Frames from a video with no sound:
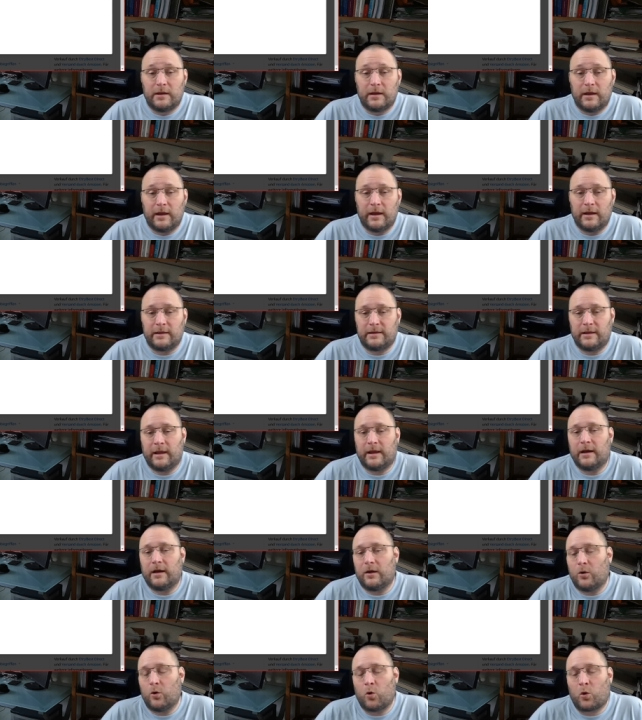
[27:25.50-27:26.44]
and they
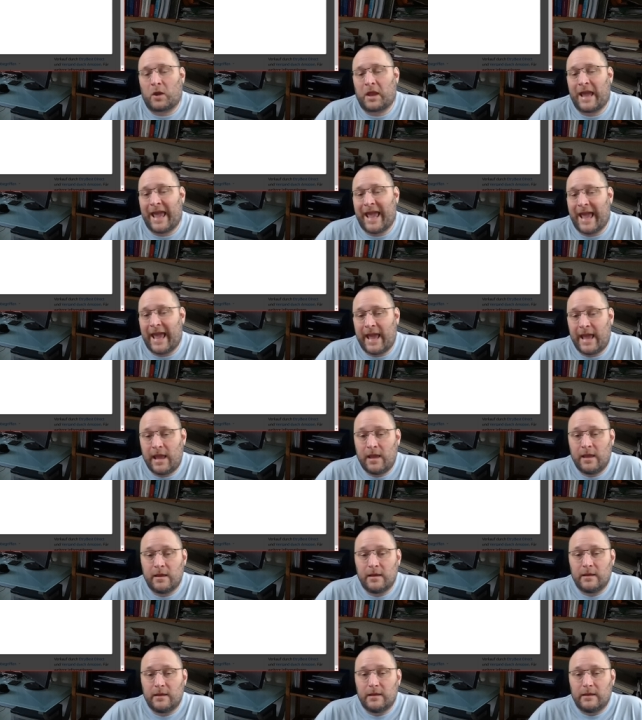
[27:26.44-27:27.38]
are okay
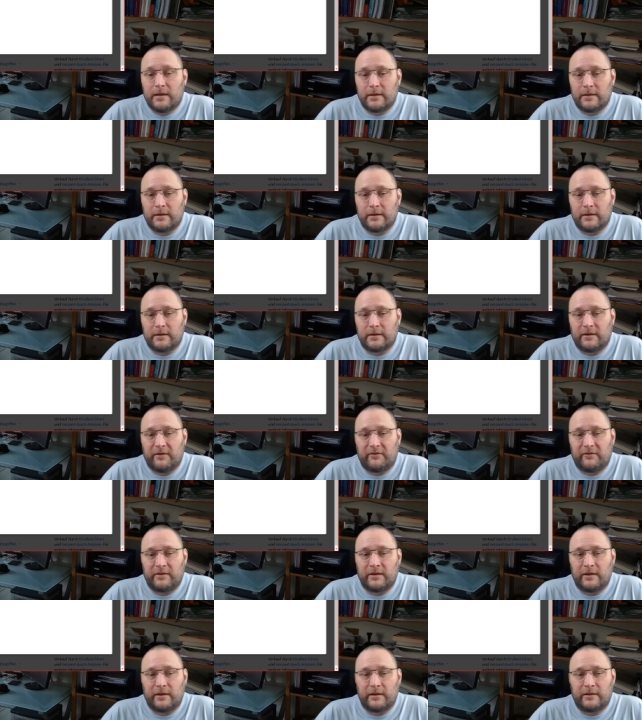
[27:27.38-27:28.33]
the, the,
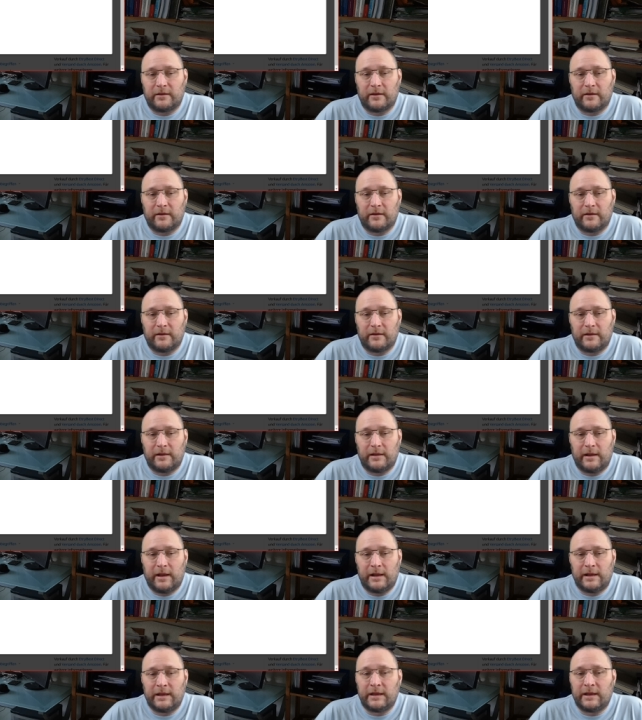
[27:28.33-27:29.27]
the, the
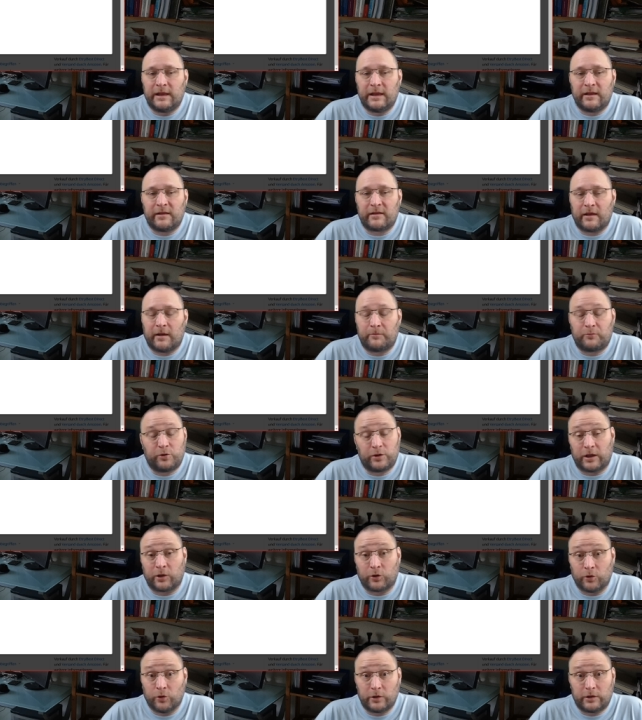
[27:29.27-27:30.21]
LEDs are
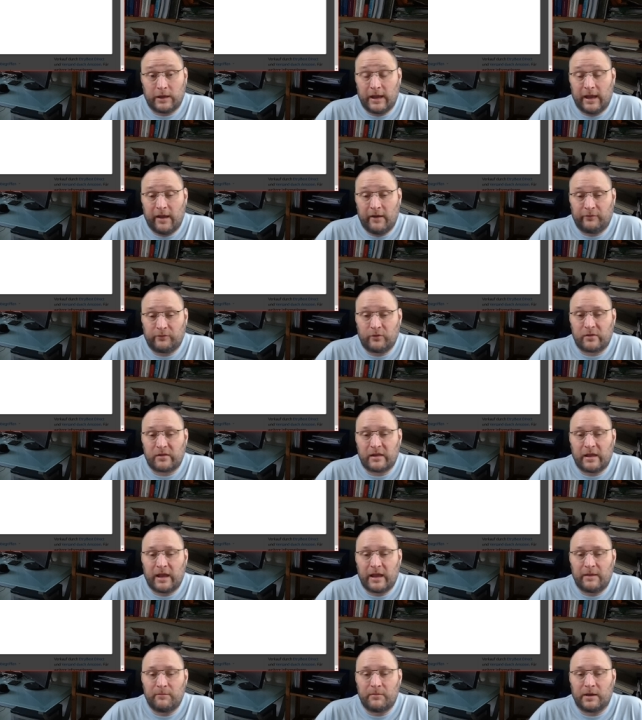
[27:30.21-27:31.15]
pretty good, I have to
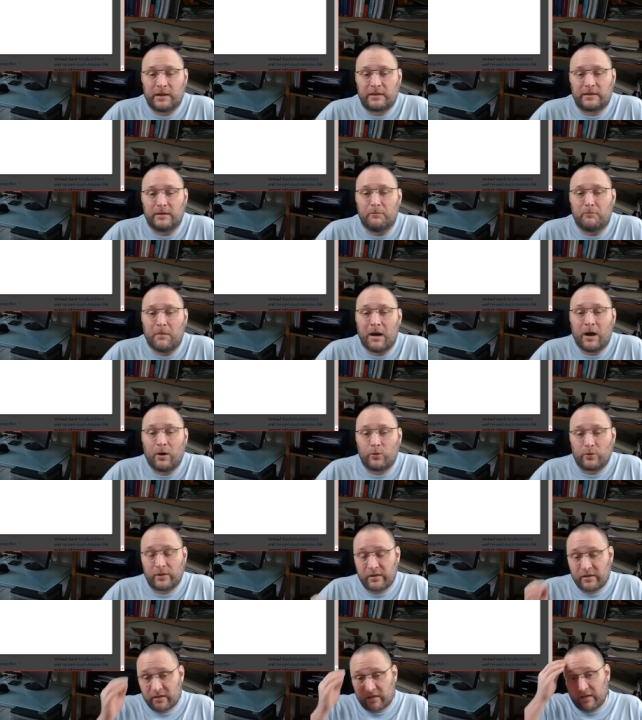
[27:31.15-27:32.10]
say, but the
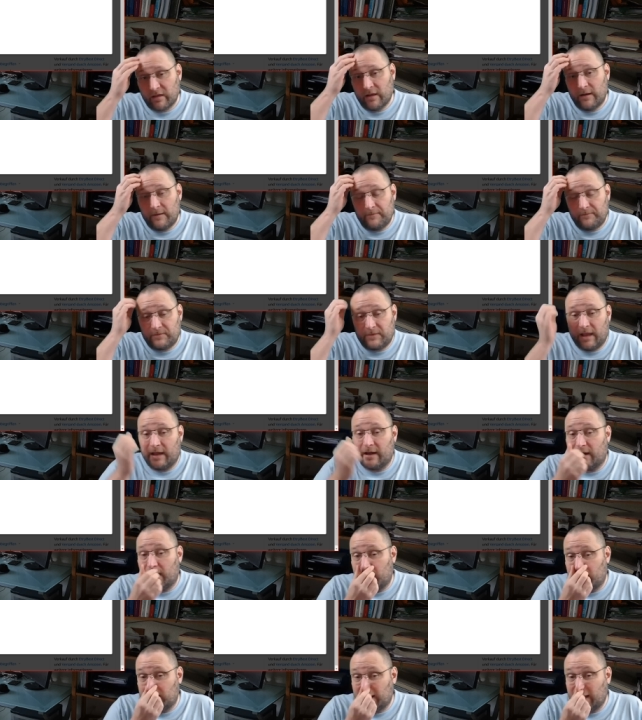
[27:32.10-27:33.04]
mounts, they
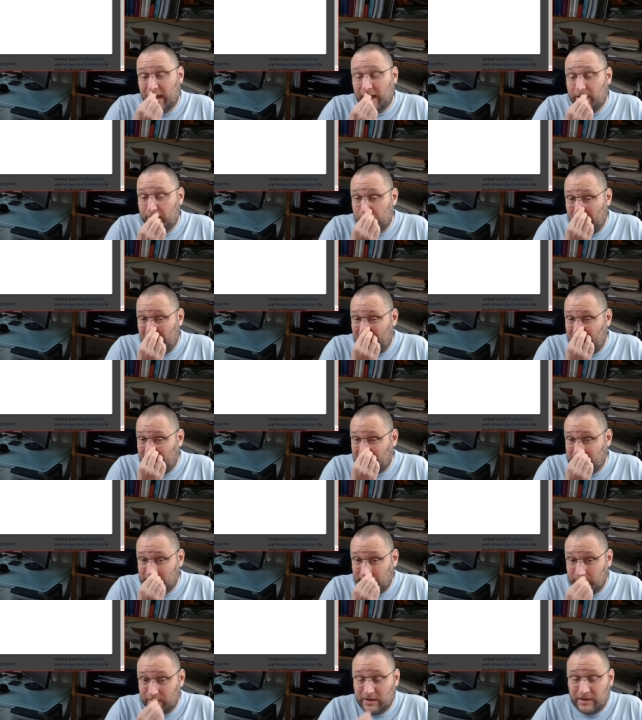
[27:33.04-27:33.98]
are, they are
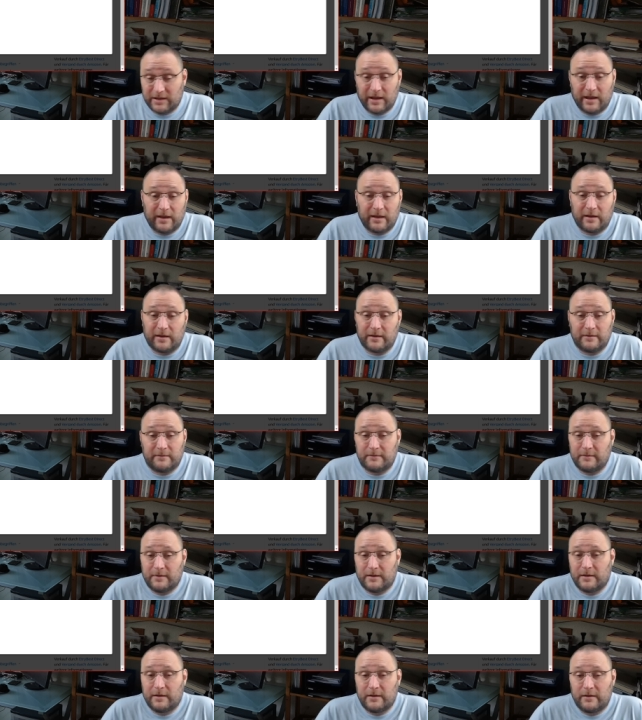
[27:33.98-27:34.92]
bad. I mean, they are
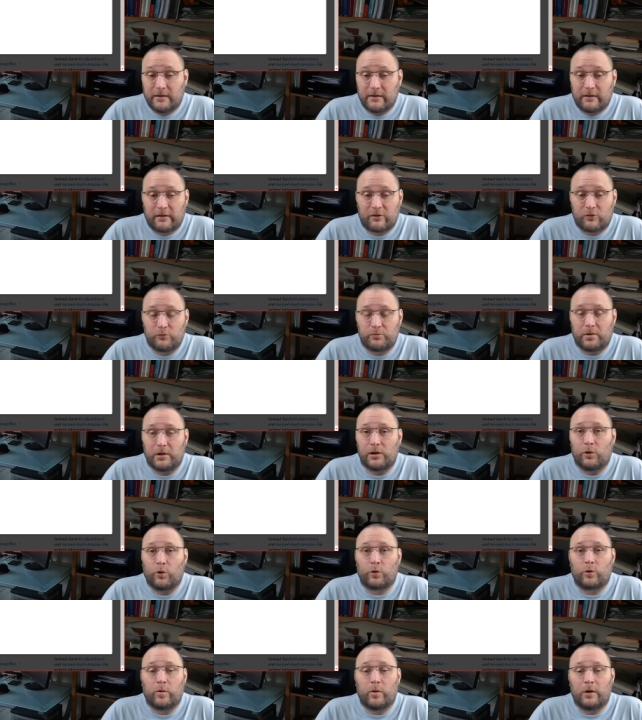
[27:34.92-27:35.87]
super
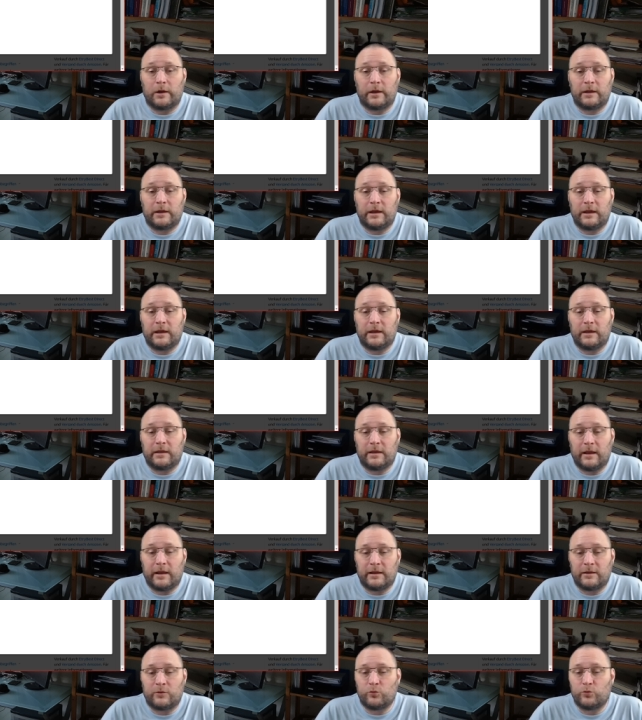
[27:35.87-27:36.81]
low quality.
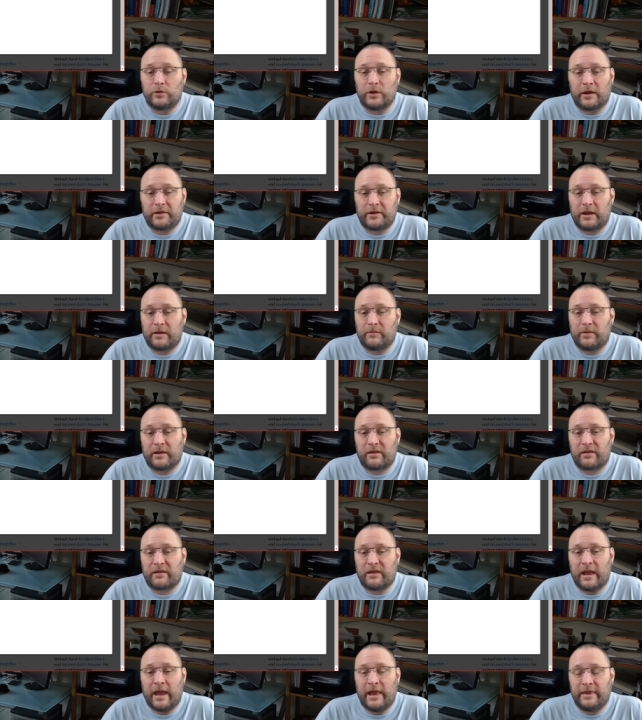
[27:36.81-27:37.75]
They do nothing but
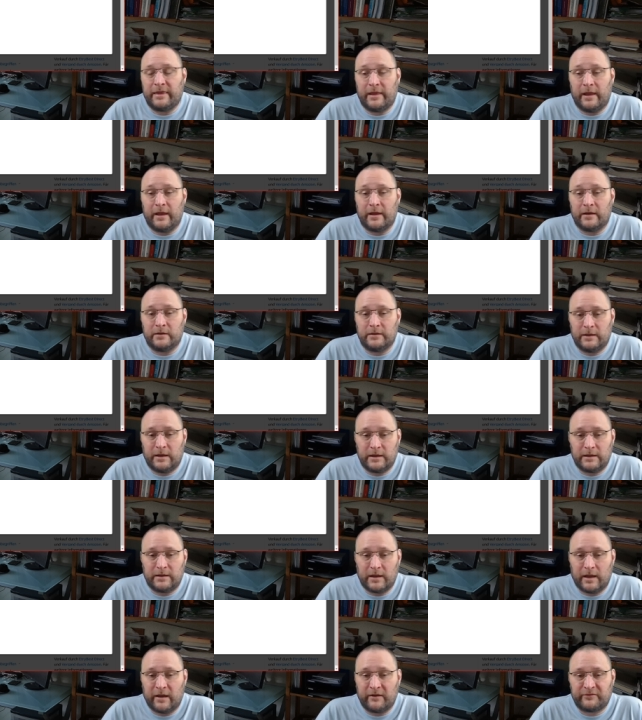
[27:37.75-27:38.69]
stand there,
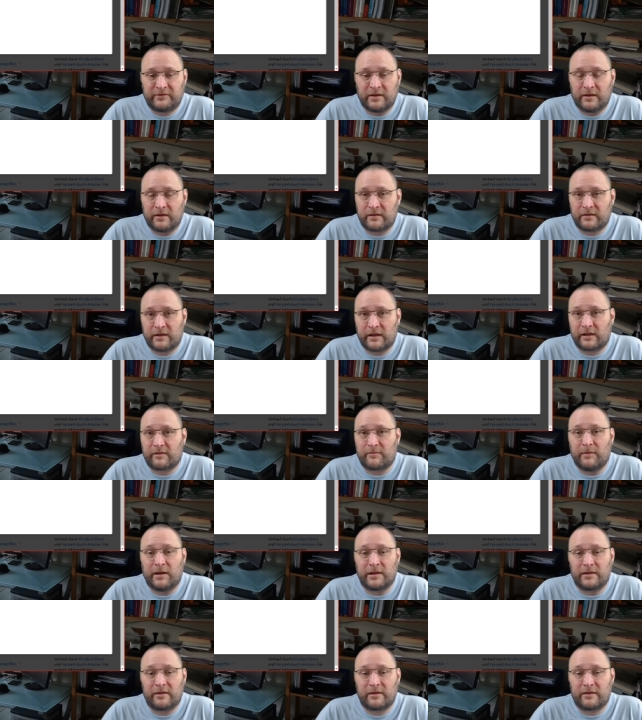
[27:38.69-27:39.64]
and after six
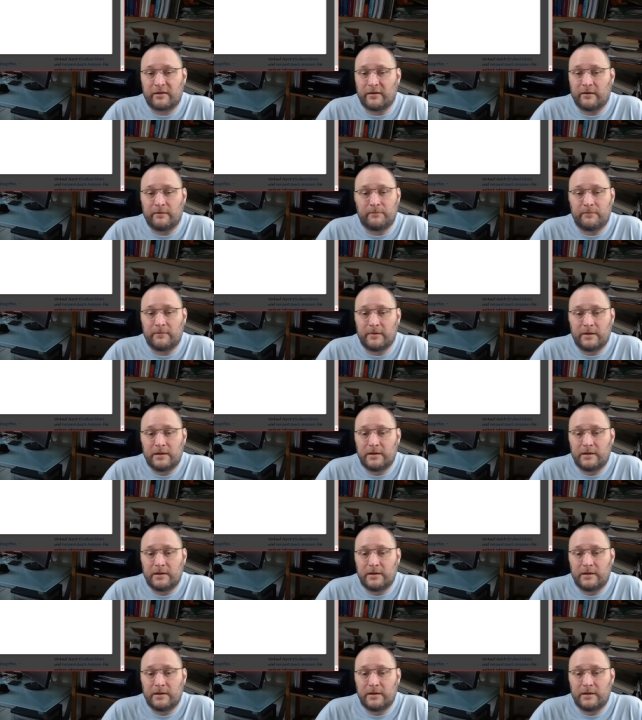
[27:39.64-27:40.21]
months, um,